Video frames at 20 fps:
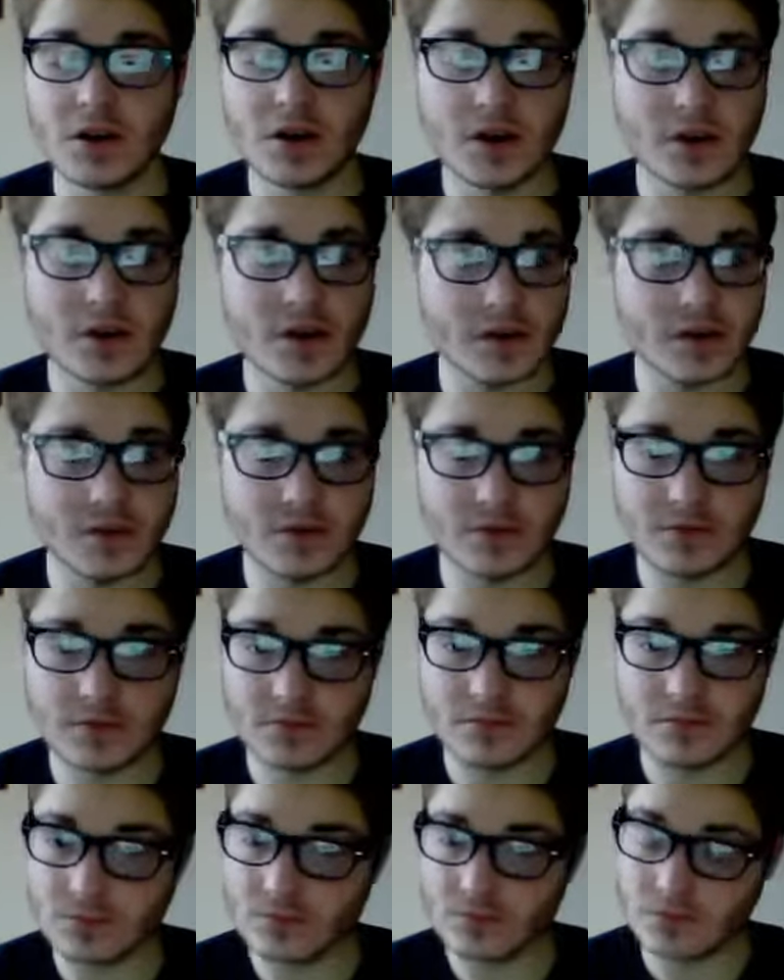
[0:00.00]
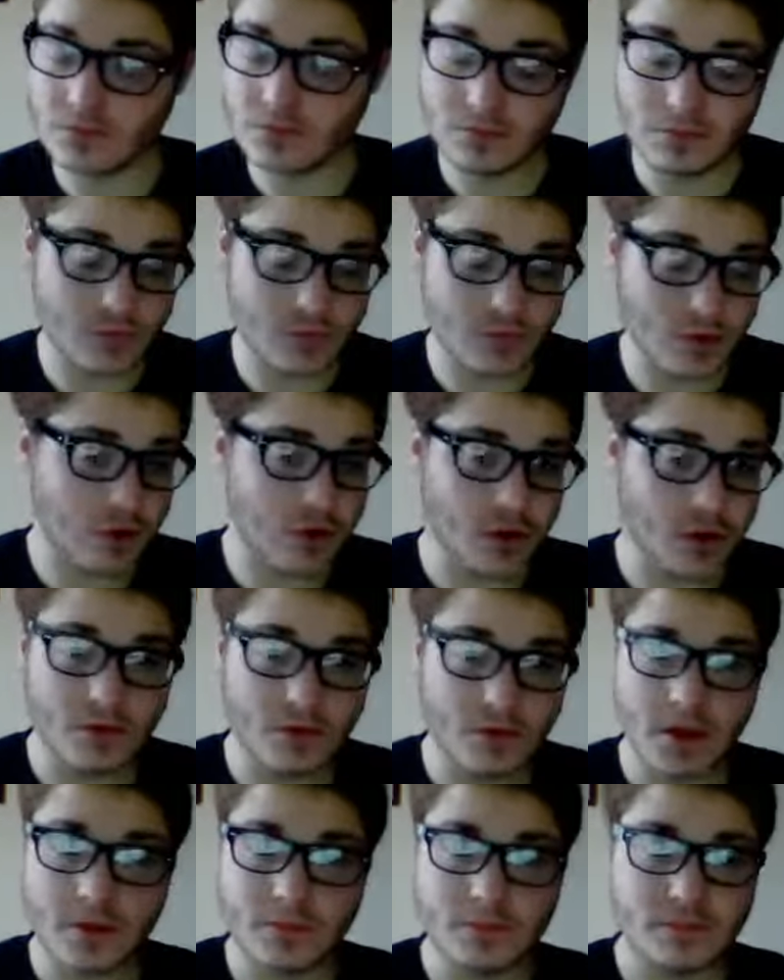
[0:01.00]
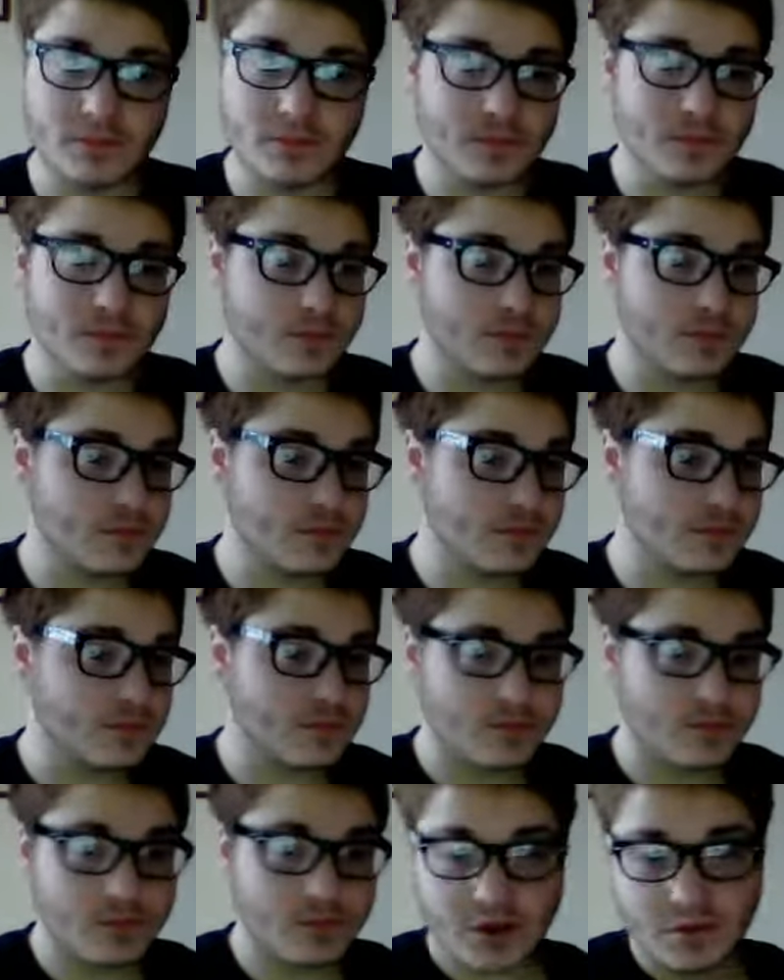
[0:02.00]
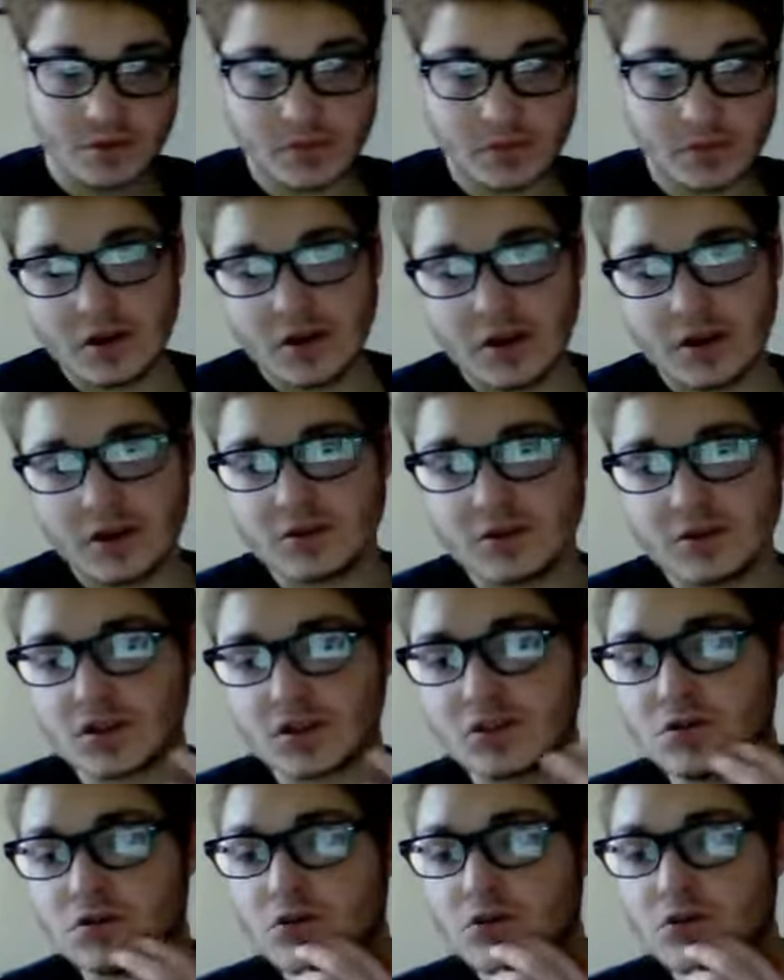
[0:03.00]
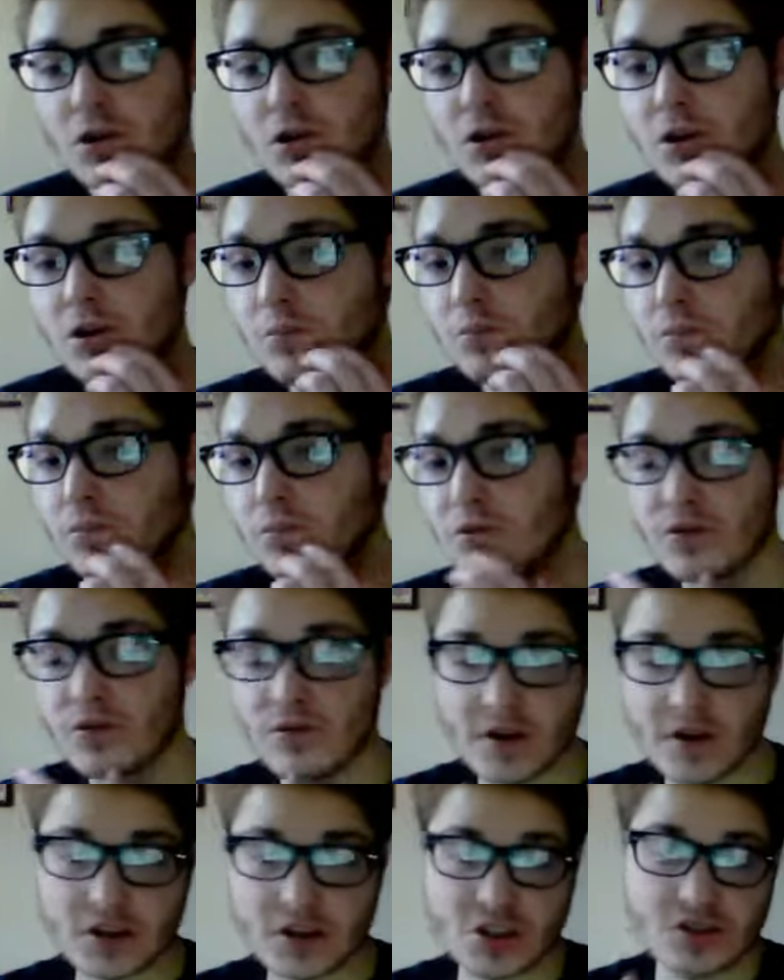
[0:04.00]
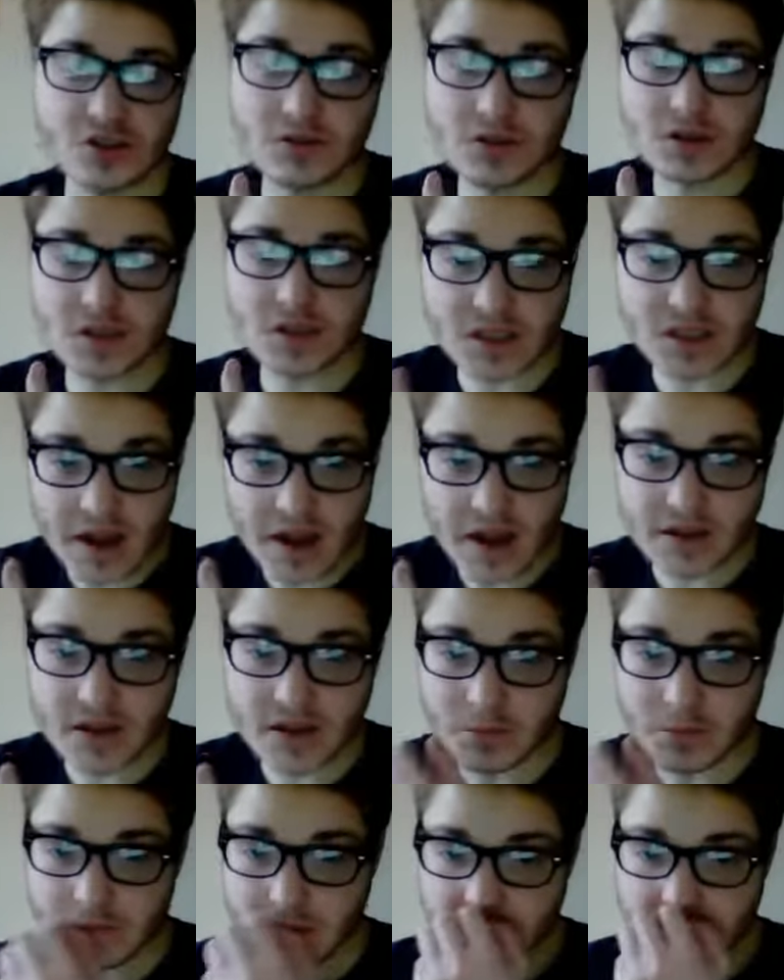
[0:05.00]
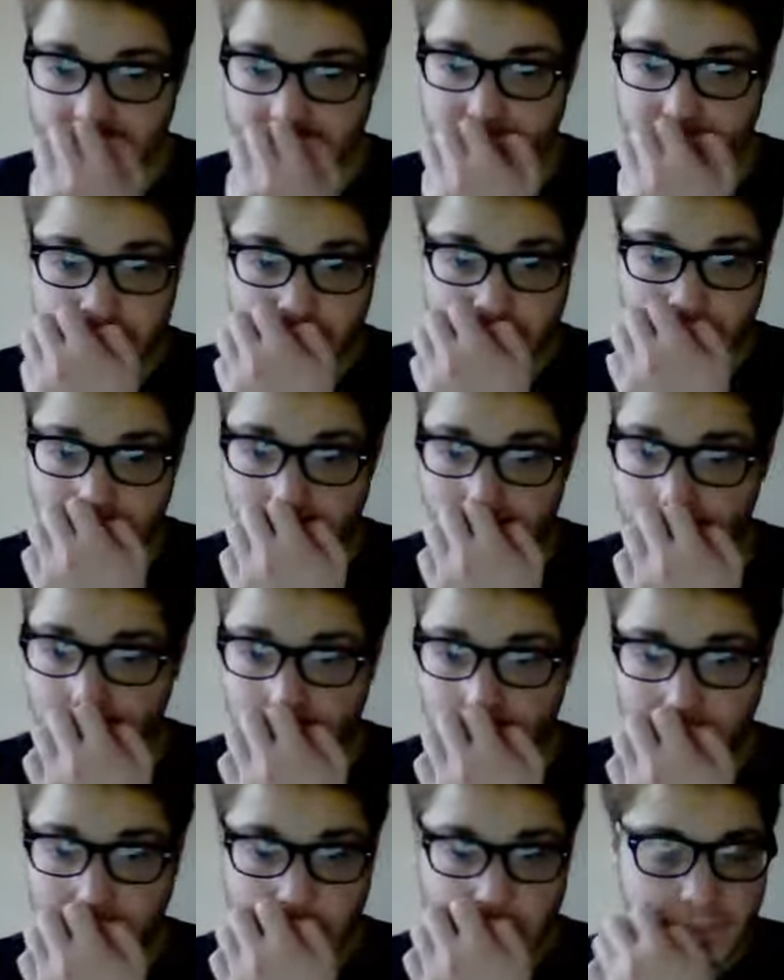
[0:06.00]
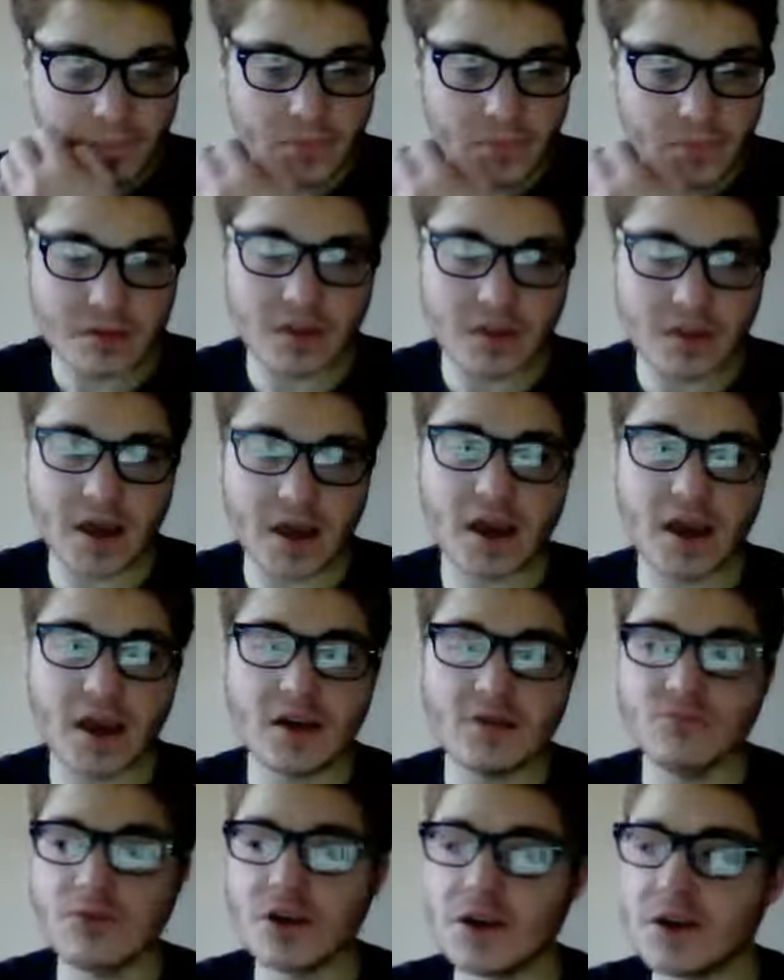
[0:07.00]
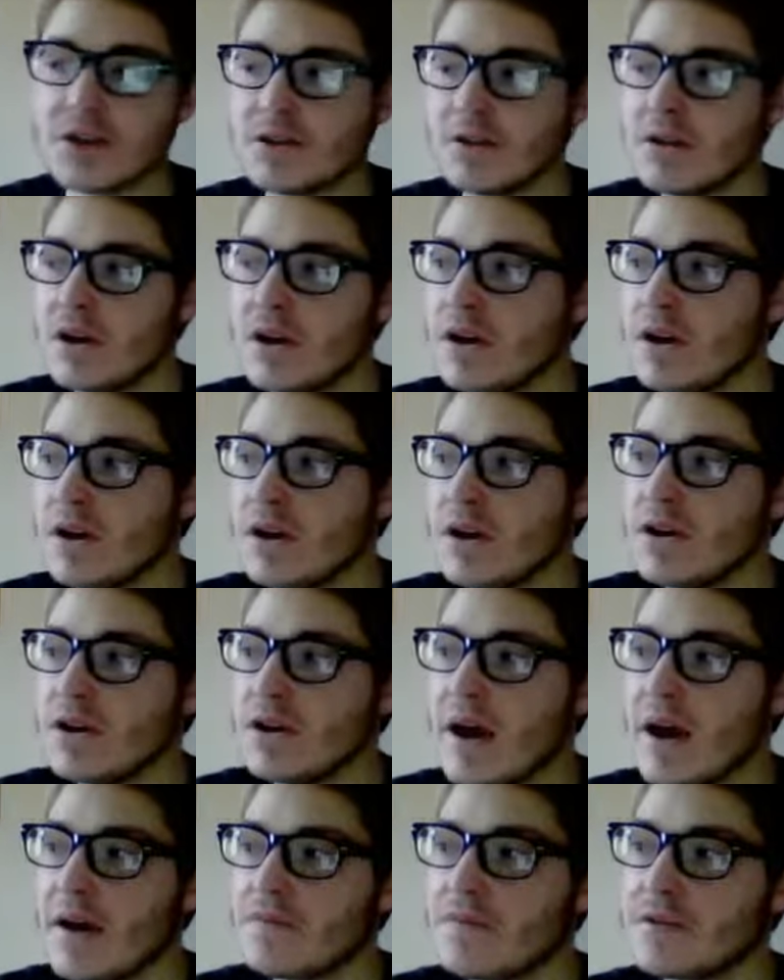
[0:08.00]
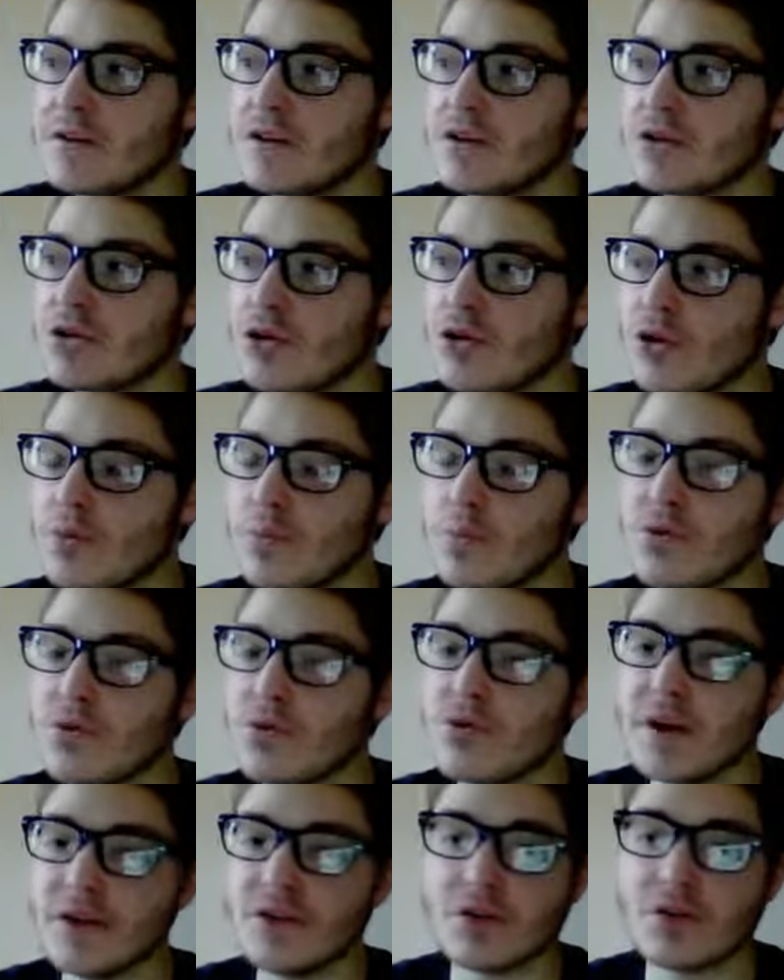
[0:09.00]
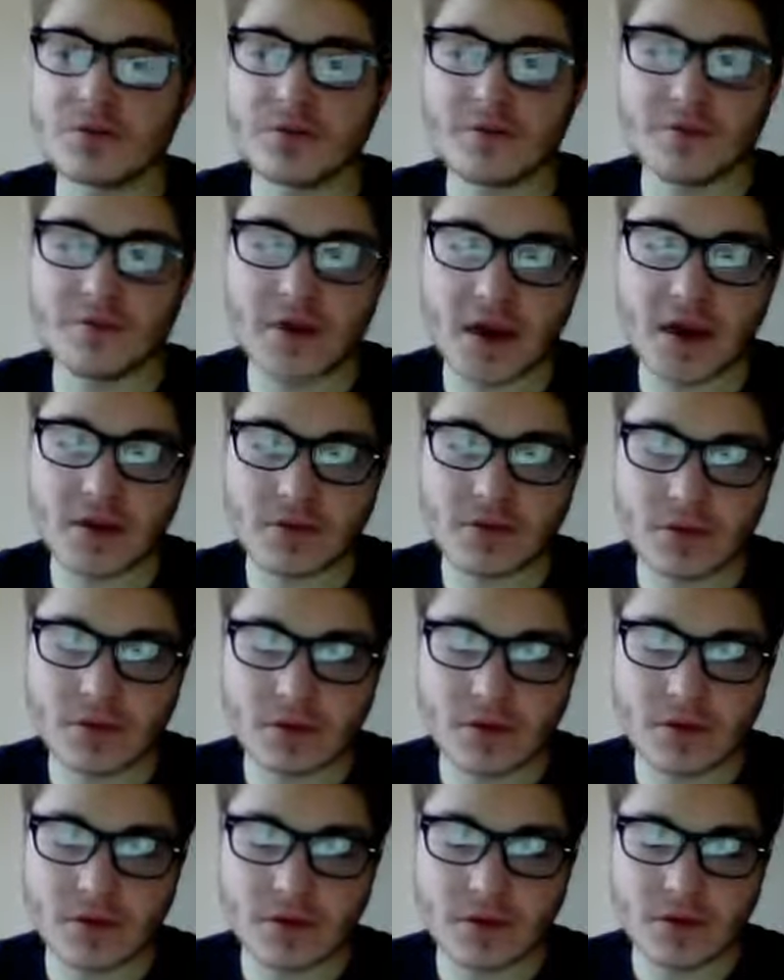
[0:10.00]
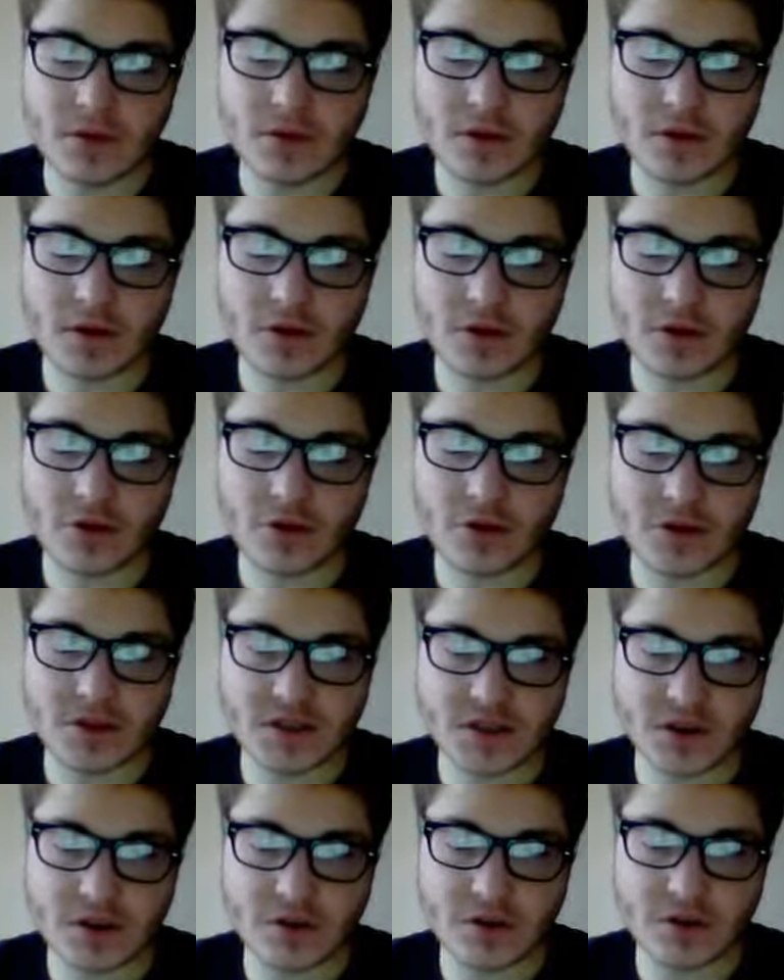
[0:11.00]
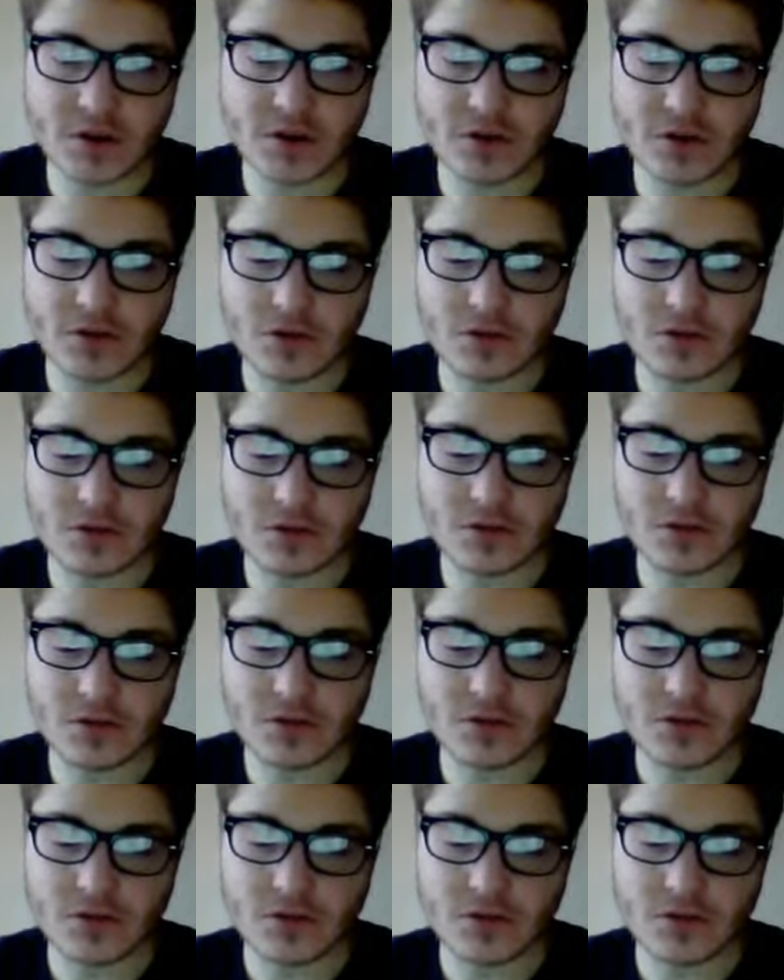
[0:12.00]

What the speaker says: and all them comedians who are professional stand-ups, they hate when you have to incorporate your faith in your material